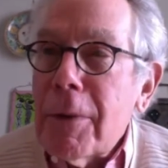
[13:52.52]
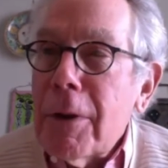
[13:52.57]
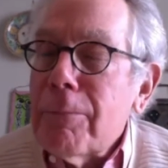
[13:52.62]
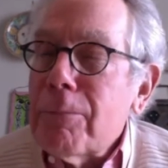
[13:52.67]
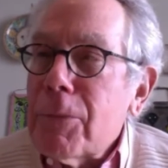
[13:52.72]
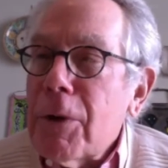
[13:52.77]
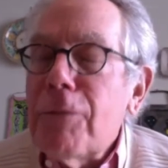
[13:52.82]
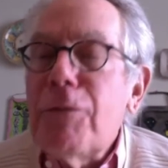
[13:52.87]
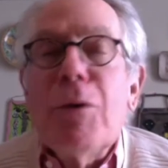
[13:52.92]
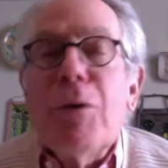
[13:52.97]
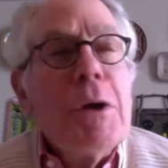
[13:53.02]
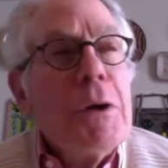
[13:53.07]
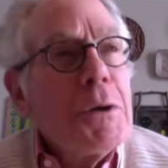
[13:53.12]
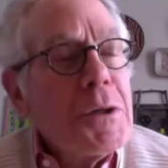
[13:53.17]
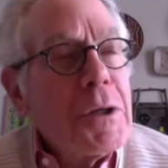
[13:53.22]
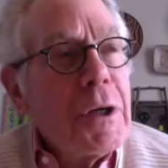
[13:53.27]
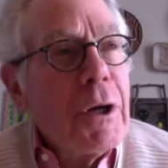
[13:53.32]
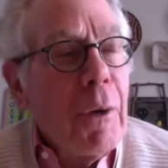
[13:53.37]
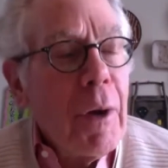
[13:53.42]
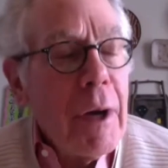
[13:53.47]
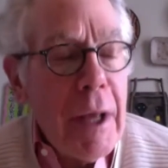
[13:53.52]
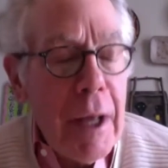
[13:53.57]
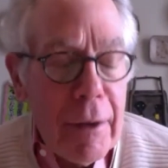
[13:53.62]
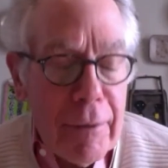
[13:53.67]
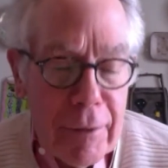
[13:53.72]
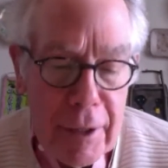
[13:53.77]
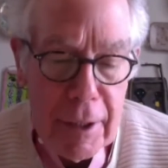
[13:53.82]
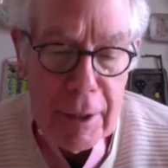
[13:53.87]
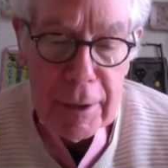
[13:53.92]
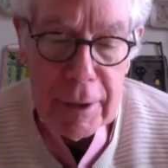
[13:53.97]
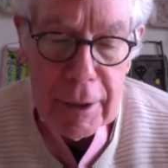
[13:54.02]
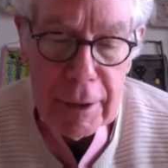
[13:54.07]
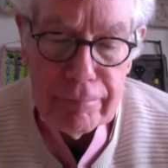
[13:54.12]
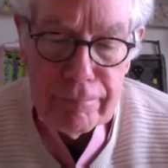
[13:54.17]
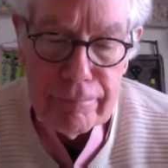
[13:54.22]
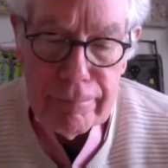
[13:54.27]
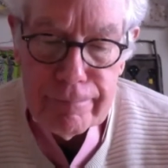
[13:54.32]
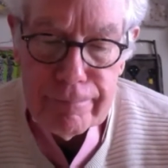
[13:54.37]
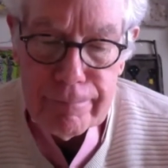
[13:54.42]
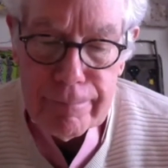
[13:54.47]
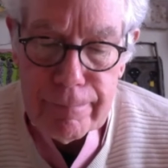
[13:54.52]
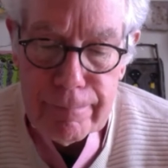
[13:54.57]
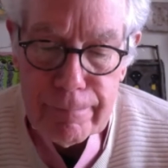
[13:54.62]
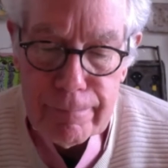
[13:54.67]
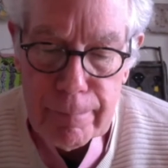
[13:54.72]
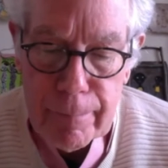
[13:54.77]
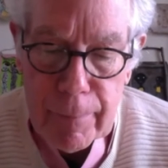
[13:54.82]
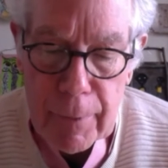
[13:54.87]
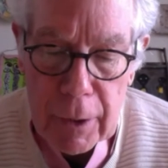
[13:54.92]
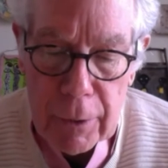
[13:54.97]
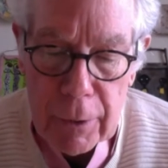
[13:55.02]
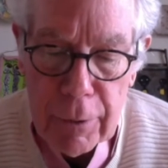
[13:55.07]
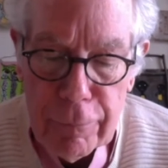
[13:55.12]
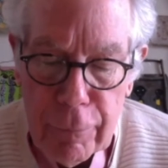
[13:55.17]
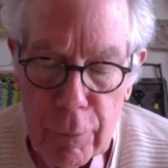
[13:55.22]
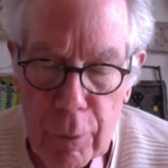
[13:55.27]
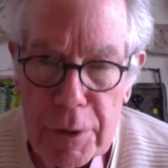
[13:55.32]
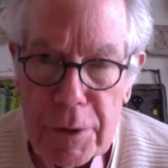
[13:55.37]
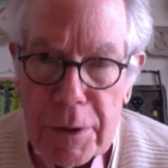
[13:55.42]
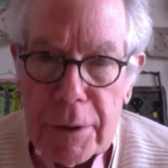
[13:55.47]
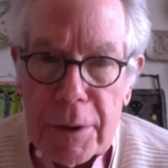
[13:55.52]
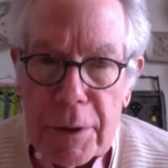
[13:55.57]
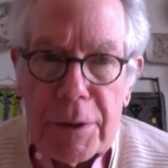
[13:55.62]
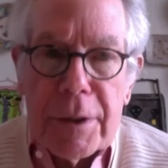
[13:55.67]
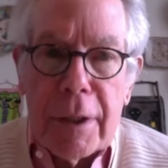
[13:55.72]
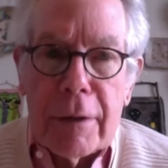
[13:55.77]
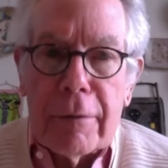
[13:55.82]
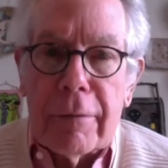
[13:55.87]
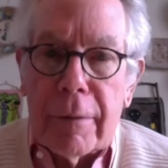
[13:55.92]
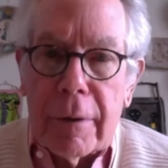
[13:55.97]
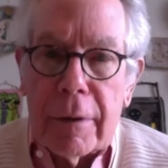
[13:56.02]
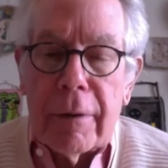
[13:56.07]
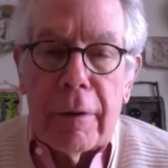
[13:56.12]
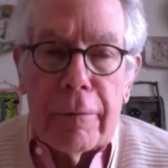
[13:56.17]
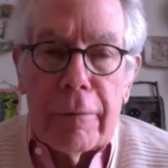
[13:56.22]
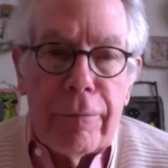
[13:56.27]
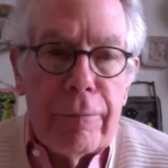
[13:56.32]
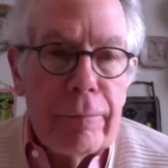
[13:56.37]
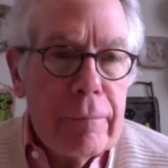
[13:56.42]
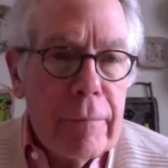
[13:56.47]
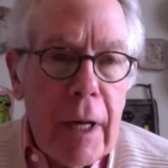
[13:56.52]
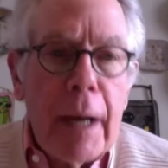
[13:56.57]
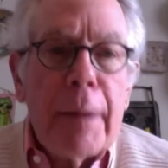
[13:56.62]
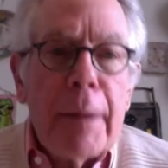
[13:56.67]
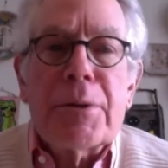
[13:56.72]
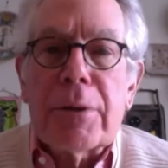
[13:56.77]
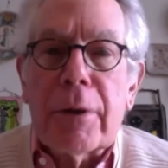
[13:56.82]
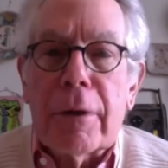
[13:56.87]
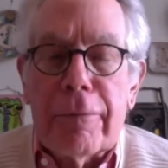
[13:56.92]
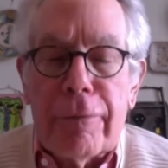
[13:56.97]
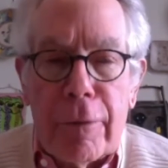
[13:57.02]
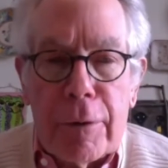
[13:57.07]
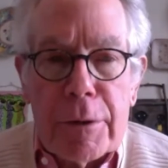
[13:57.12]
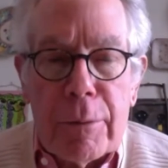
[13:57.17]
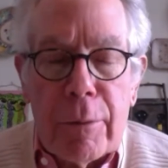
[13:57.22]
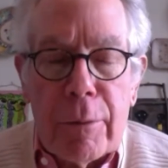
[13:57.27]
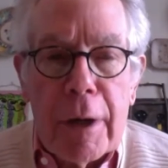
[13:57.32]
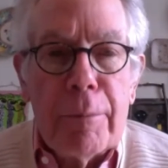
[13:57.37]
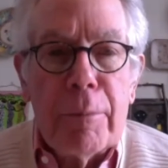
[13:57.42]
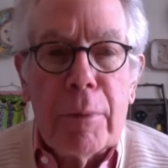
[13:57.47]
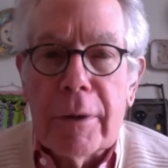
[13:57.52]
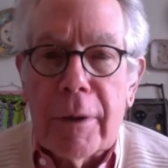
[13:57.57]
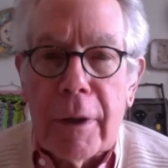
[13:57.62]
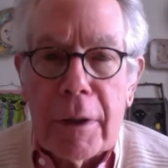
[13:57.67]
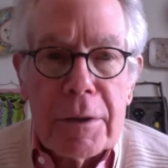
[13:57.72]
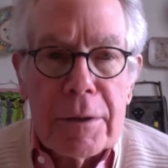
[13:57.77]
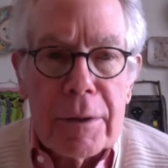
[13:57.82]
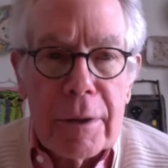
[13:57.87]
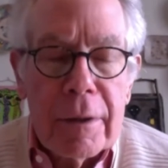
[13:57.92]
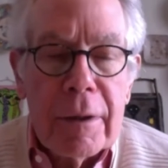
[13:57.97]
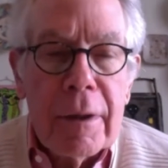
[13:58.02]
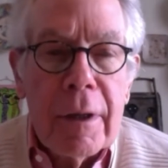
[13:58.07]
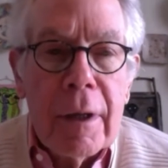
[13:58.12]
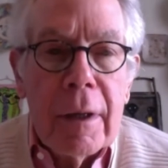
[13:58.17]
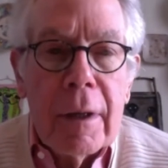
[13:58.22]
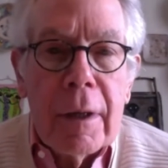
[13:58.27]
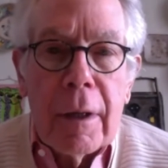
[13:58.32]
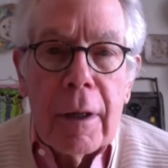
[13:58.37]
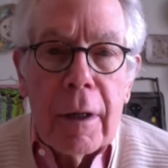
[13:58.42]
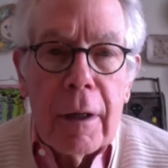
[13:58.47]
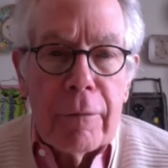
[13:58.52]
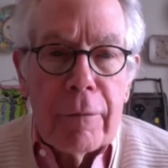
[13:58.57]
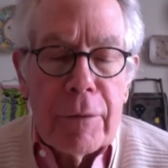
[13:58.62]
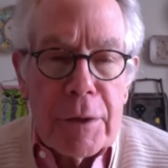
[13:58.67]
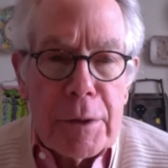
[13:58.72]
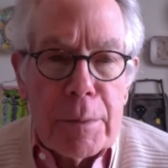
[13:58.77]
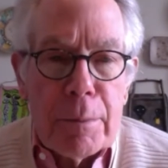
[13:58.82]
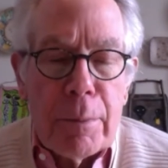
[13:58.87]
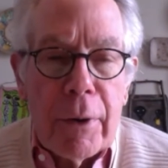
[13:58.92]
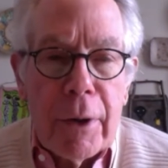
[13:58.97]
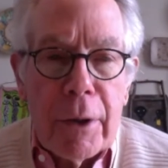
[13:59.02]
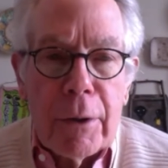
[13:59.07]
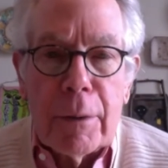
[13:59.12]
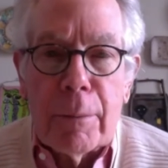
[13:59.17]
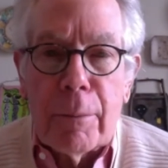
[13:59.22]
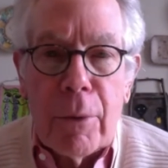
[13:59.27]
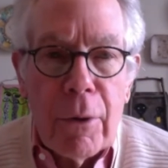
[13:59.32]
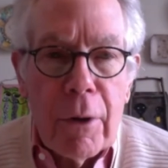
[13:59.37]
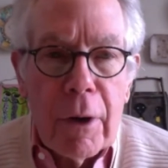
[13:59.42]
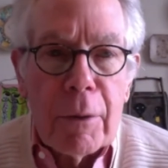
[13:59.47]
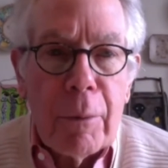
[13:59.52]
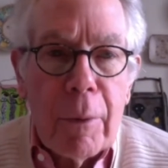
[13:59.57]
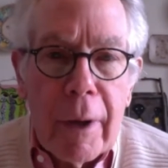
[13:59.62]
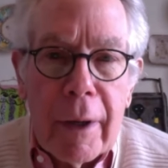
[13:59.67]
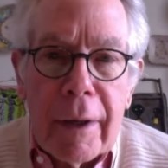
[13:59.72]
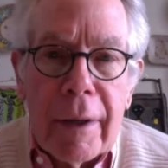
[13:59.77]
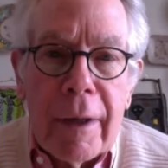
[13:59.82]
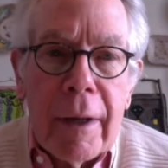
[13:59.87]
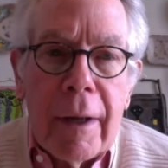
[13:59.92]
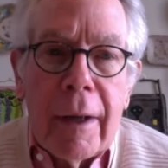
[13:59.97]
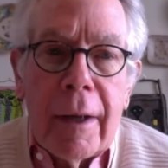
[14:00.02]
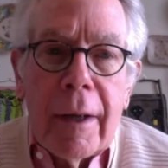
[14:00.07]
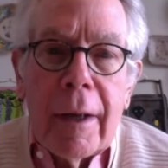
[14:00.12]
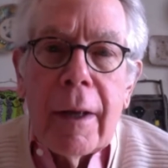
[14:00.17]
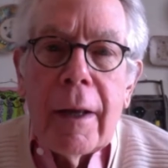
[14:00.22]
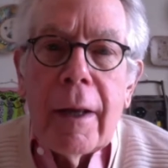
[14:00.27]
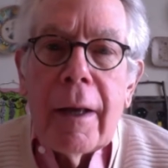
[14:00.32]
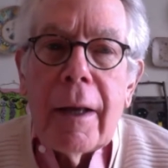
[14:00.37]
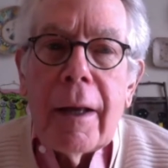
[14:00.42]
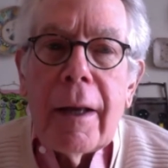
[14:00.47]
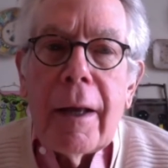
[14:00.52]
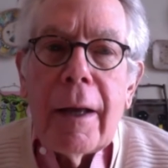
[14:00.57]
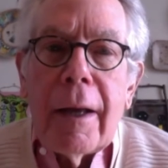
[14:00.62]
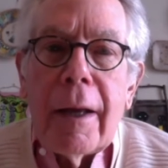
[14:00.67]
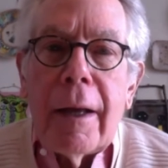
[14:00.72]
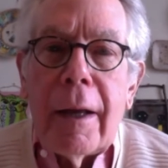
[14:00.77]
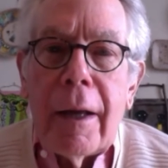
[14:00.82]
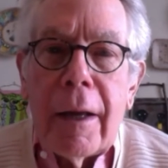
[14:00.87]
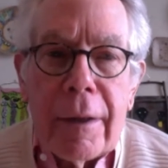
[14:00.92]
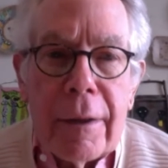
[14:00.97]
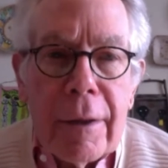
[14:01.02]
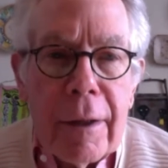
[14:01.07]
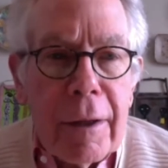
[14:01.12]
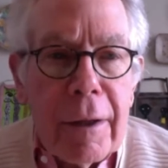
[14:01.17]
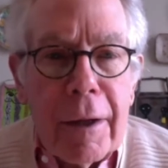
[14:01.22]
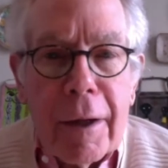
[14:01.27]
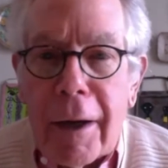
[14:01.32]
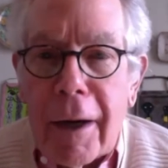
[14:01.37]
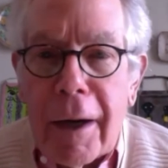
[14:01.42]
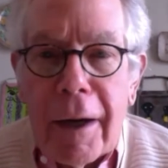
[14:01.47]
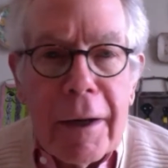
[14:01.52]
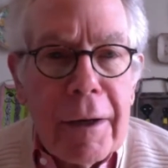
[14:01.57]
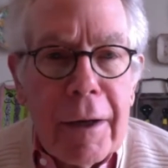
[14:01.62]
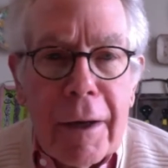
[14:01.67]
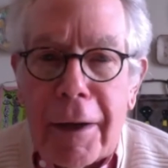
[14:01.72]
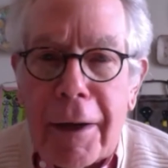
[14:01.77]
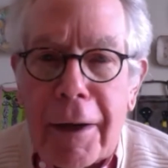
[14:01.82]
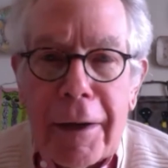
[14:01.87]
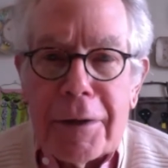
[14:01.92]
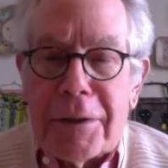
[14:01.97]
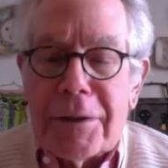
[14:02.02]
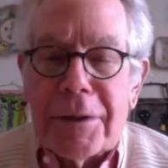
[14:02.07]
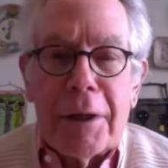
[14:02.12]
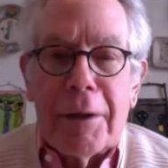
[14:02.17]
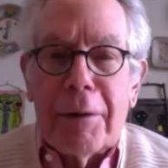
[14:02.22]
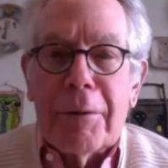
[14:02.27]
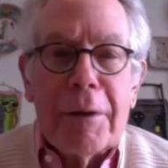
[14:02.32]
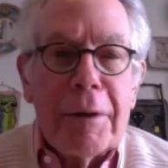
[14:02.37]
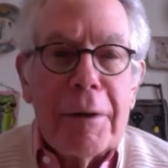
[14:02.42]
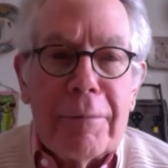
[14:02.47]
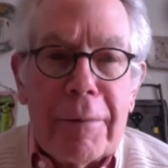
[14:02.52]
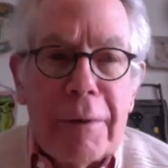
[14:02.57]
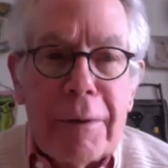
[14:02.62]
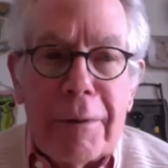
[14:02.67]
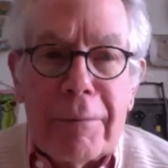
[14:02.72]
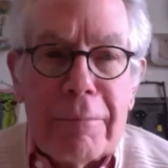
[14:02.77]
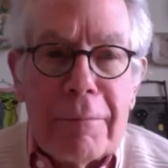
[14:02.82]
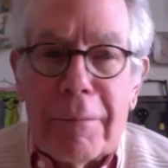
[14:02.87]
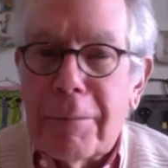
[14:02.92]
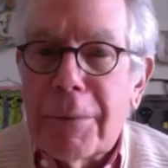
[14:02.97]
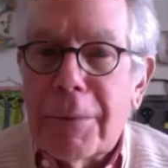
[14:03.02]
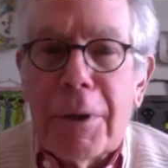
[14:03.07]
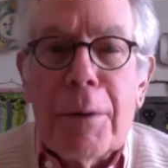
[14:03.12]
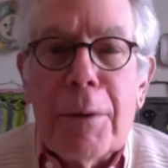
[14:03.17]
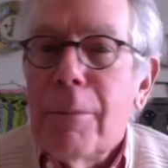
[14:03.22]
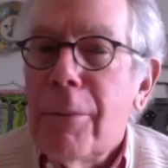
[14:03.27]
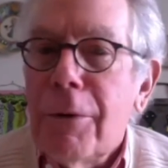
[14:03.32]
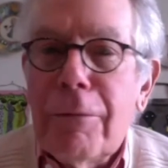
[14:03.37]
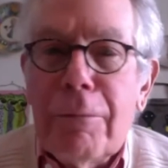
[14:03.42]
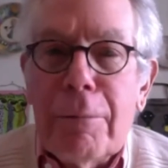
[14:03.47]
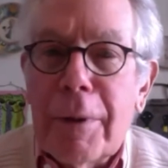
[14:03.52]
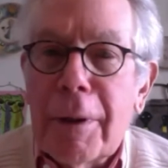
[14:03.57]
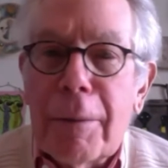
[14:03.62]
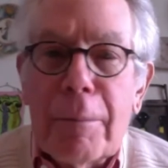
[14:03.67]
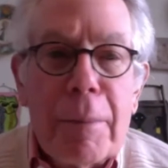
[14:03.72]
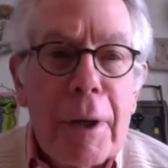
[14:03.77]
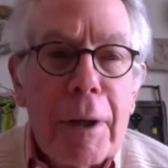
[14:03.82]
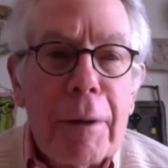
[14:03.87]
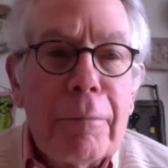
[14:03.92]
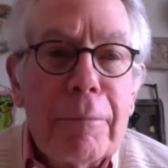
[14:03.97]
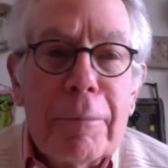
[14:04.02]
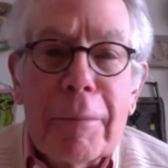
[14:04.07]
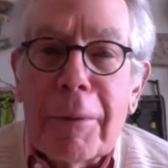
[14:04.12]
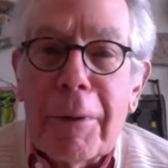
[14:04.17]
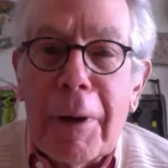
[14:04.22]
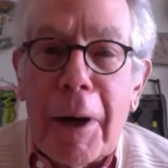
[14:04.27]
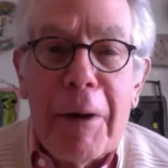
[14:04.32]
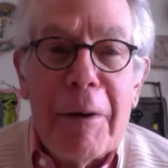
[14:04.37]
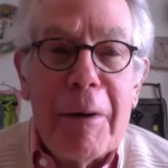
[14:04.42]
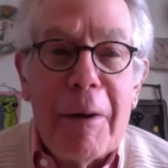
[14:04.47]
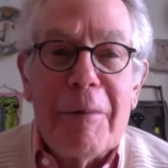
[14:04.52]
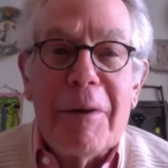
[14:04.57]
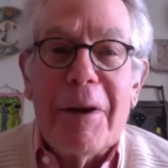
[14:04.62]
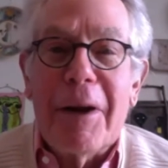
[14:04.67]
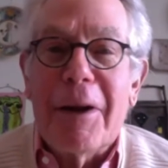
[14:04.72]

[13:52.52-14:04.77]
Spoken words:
a few years ago, I had the good fortune to see a absolutely first-rate production of this play on Broadway. And I had to say, it didn't move me a bit. I mean, I